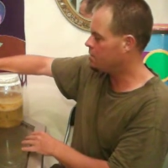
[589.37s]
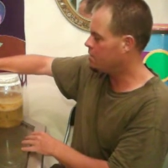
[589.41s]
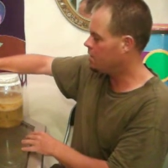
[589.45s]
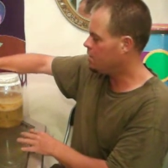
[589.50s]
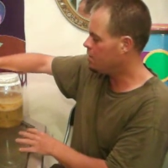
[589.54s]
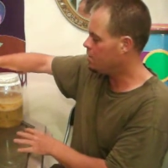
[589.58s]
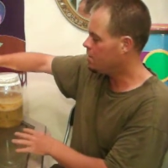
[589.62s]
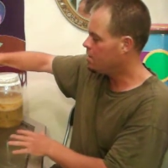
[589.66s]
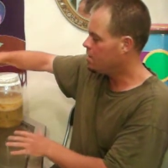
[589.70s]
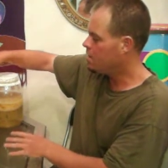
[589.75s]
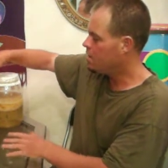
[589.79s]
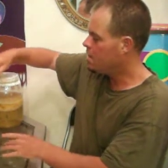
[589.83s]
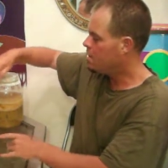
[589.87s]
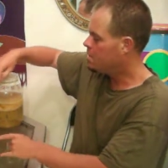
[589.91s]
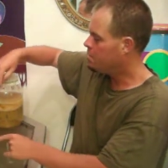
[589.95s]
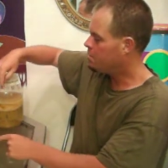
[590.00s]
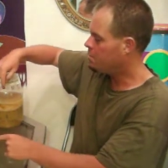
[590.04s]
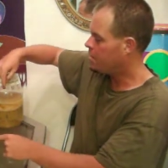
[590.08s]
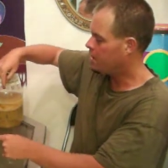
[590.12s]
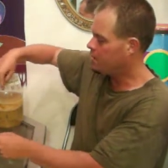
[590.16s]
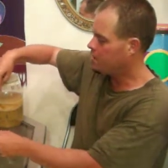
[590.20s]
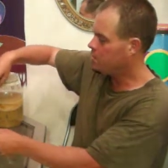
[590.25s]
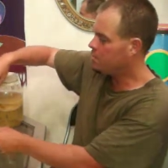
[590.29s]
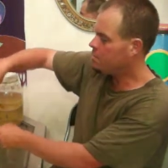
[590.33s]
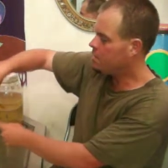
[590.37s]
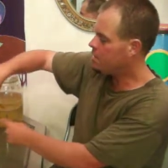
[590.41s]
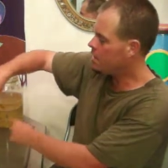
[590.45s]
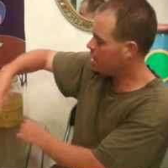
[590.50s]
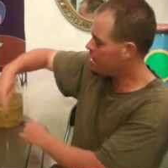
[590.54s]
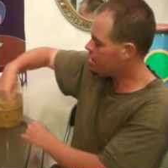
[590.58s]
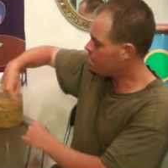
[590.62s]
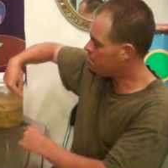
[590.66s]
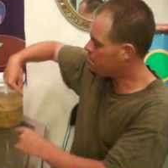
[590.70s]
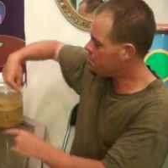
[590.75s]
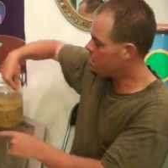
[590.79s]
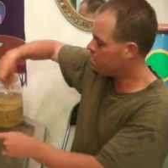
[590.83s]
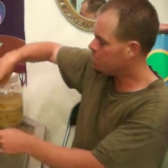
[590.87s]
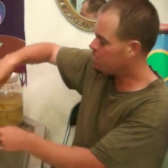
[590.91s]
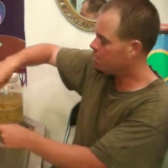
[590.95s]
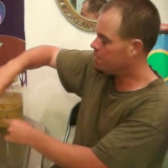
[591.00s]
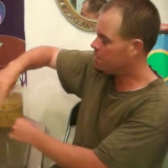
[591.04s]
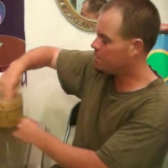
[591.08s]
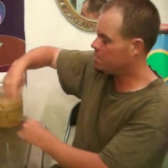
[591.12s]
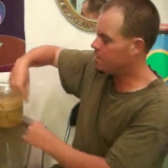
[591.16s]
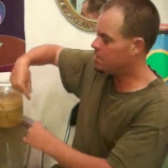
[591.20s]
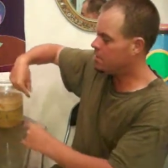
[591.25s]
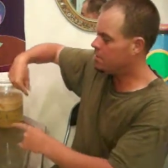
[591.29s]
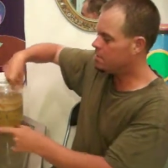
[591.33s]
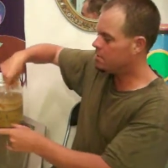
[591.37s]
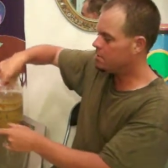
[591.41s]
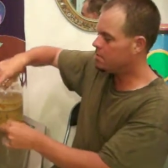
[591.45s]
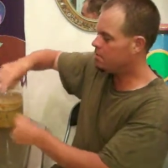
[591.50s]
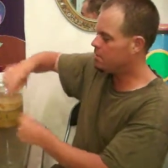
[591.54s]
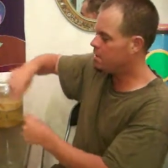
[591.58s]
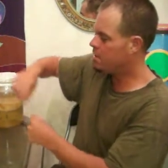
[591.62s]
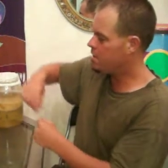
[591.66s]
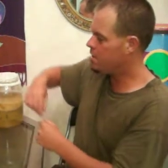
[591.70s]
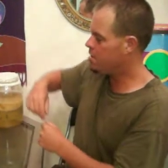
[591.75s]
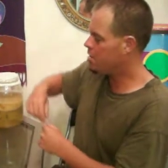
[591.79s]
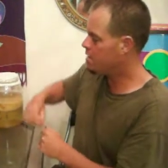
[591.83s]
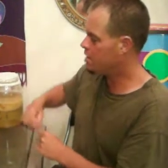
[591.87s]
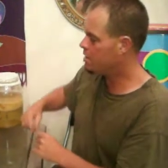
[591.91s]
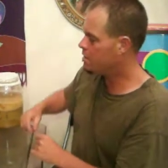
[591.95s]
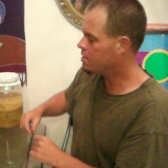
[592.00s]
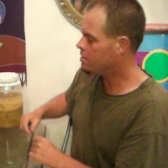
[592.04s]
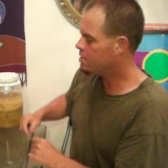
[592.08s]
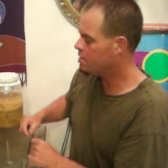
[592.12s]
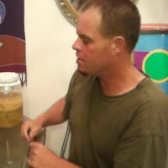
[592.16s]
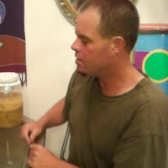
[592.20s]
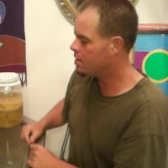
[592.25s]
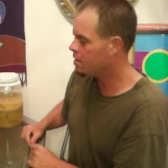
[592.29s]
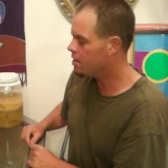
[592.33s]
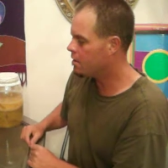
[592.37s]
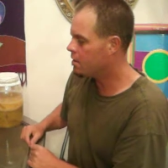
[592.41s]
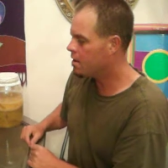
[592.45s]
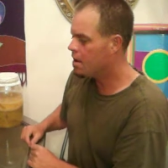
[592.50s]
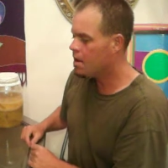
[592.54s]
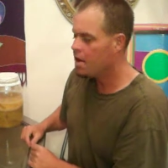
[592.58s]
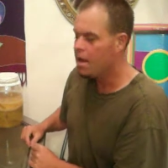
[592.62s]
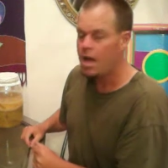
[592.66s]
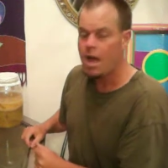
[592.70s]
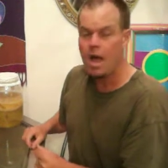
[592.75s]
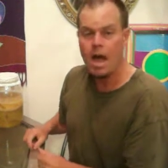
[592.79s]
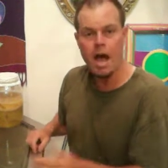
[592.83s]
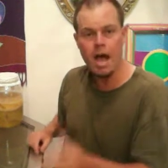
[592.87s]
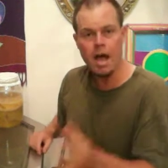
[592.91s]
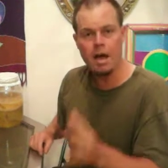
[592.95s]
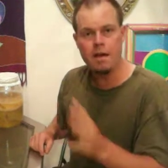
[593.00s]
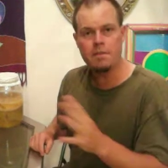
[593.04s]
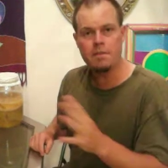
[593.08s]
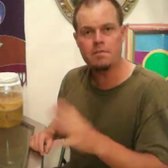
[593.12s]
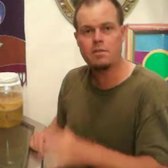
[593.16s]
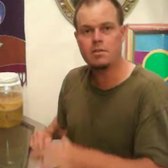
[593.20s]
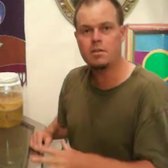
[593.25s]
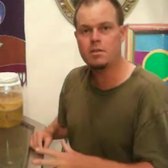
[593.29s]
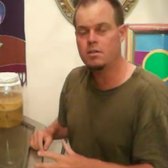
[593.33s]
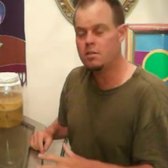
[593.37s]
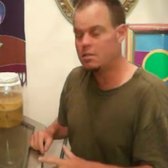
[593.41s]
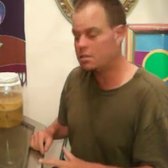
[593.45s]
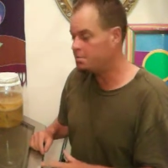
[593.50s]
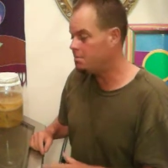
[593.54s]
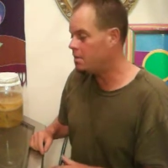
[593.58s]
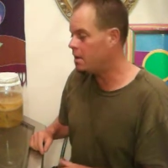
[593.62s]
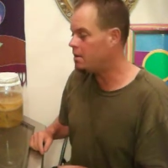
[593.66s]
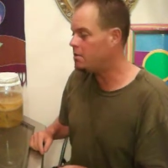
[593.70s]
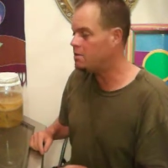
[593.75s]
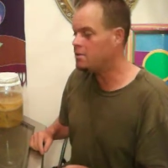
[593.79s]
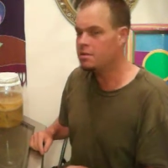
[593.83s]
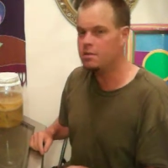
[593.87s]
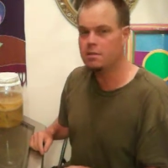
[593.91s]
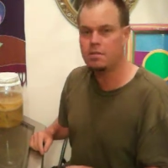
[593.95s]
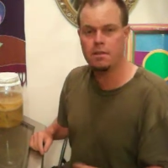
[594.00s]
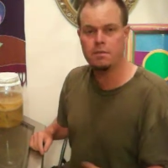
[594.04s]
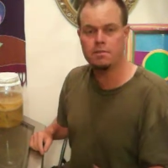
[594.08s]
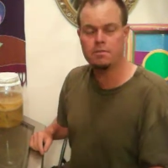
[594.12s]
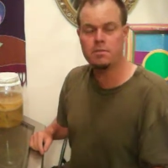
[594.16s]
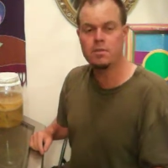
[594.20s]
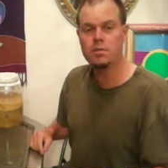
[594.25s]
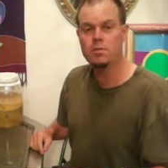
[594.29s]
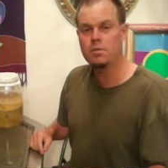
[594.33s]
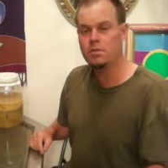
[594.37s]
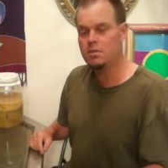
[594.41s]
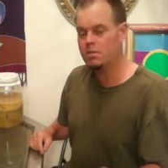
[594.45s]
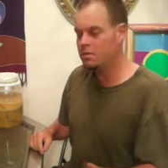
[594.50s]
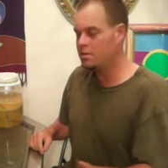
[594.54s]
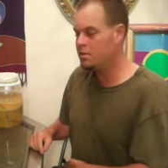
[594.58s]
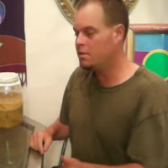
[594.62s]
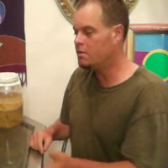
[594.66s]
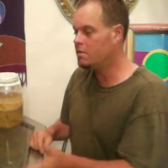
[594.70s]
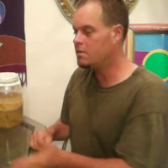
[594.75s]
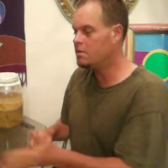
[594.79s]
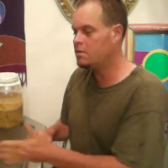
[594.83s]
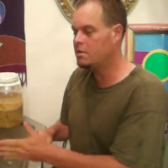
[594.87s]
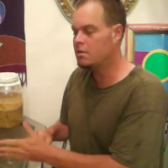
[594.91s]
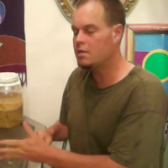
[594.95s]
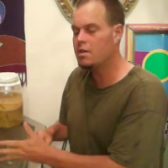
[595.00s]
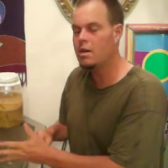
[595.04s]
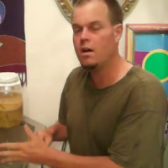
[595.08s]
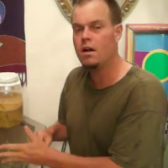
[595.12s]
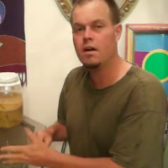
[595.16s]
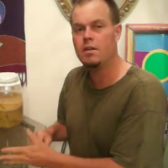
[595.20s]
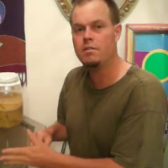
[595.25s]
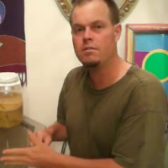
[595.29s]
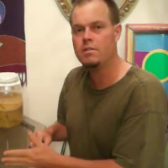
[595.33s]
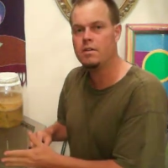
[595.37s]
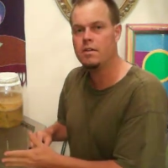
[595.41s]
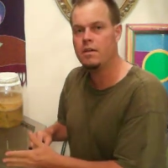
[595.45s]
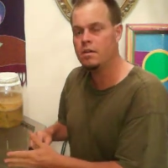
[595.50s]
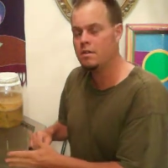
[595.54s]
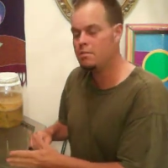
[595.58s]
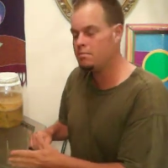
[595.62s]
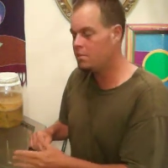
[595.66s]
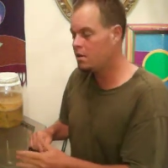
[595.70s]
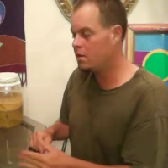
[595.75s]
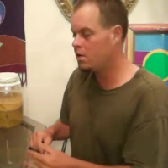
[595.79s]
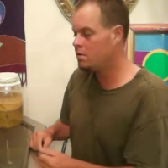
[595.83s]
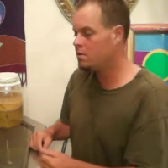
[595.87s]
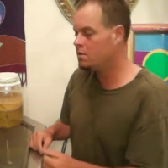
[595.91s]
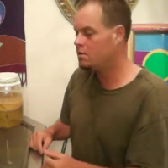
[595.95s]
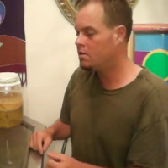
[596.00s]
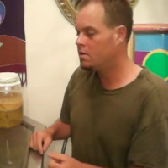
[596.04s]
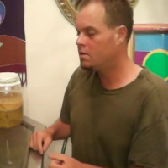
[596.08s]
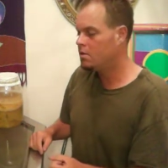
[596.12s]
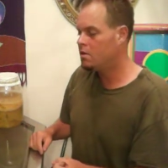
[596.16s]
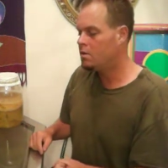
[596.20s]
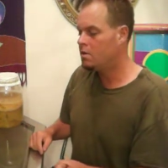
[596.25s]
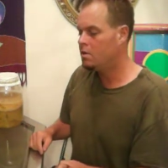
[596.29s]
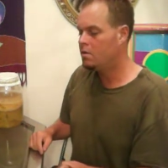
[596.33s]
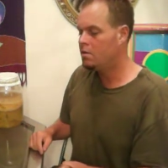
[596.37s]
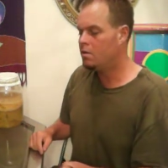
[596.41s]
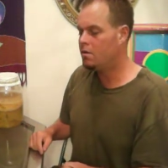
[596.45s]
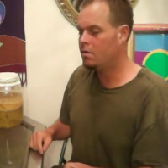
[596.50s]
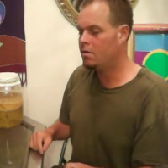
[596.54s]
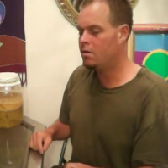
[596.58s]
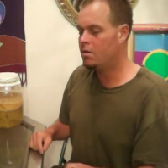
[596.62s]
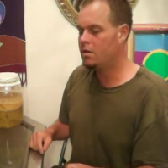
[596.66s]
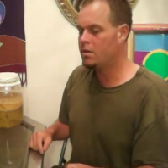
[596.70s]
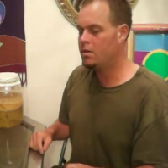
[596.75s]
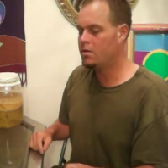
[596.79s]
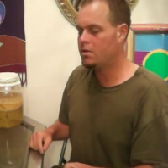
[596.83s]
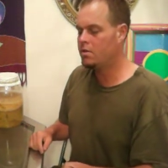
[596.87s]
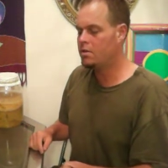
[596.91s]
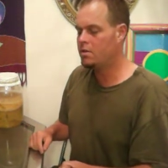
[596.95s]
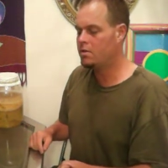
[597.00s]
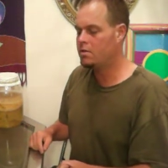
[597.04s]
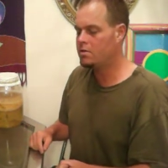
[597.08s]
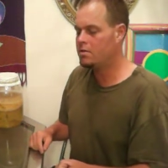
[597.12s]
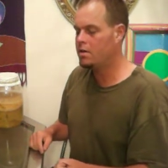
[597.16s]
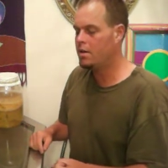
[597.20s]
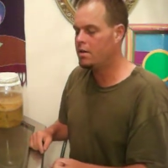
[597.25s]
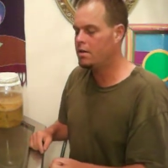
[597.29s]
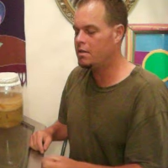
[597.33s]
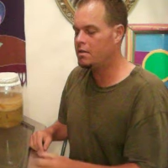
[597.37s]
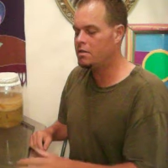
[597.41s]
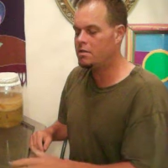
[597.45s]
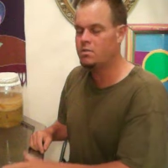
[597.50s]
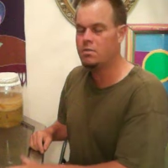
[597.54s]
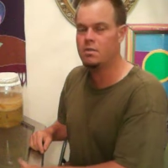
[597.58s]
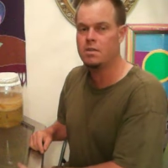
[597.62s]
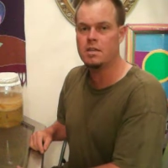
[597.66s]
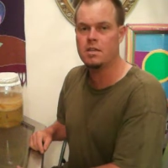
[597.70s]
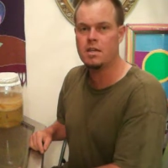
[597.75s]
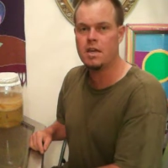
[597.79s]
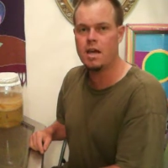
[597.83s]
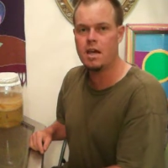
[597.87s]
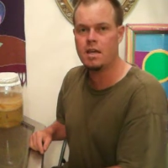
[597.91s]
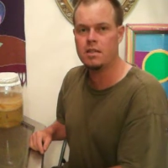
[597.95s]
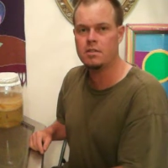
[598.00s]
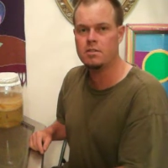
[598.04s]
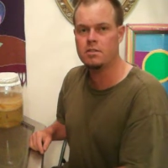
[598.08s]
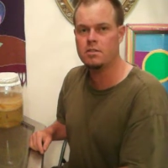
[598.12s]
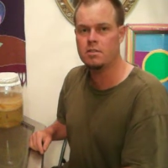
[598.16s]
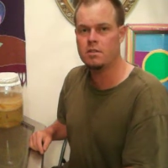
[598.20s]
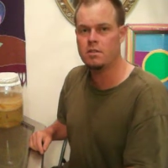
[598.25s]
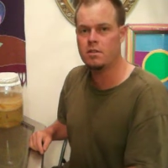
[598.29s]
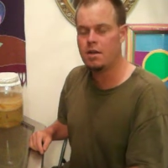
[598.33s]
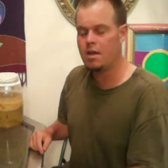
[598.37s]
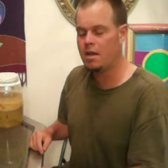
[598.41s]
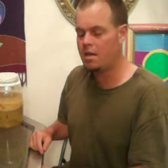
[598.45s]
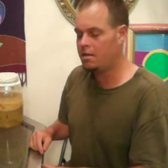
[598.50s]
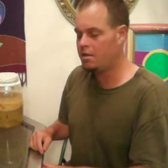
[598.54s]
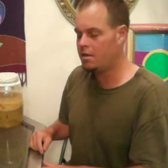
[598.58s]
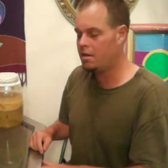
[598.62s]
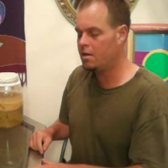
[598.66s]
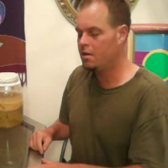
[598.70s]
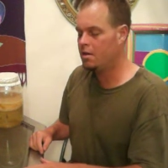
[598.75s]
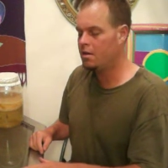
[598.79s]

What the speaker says: So by doing enemas with these 3 things here, after, especially if doing a series of coffee enemas, or you're trying to treat cancer and